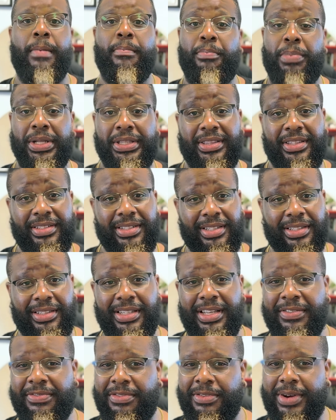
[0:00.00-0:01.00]
but the
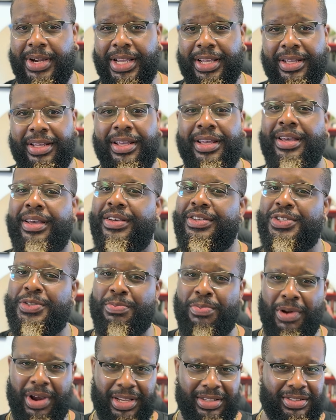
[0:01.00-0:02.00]
delivery
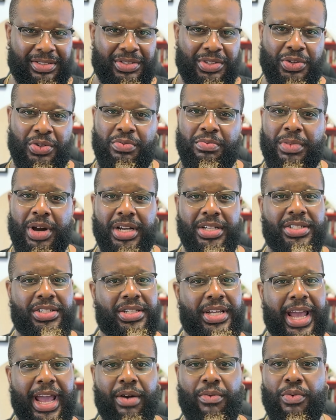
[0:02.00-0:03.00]
sprays too
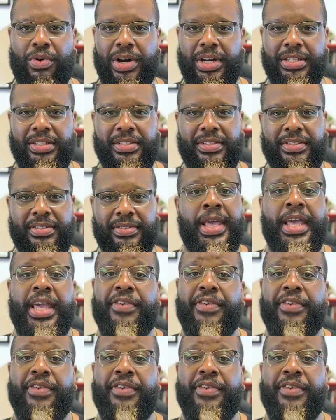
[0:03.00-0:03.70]
much at once.